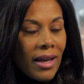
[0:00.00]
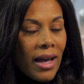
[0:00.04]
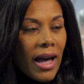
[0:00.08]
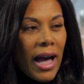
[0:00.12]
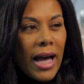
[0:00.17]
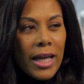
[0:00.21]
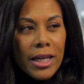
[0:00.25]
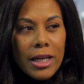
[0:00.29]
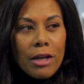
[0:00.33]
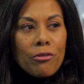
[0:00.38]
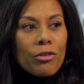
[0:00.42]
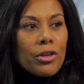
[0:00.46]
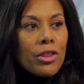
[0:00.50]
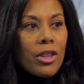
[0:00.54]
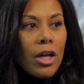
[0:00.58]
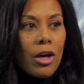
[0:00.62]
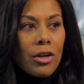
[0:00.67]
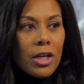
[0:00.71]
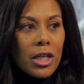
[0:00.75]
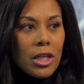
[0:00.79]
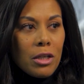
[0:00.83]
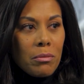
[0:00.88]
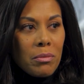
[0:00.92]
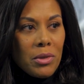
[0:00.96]
I never
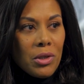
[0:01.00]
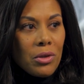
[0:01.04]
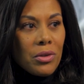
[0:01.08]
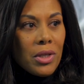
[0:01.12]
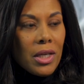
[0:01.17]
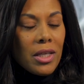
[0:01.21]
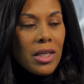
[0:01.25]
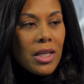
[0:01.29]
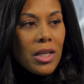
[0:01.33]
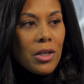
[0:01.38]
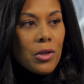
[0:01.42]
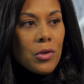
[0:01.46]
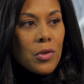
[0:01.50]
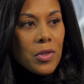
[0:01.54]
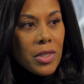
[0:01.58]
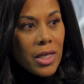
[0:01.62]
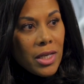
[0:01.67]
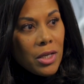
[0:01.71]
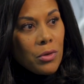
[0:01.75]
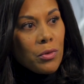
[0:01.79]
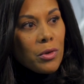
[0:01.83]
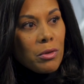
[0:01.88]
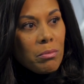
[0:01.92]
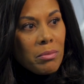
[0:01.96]
thought in a million years
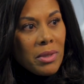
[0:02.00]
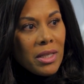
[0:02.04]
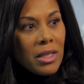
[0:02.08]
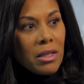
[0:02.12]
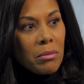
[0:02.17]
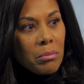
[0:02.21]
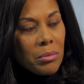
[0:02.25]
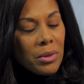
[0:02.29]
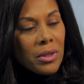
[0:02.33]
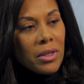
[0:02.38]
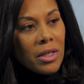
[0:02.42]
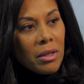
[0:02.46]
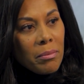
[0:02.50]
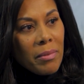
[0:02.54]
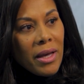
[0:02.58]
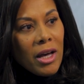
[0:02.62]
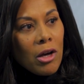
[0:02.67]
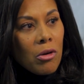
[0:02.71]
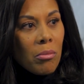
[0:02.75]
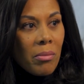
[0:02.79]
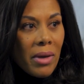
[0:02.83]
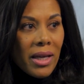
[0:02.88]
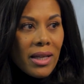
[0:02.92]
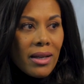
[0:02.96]
that it would be a book
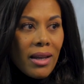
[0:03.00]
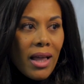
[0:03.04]
about my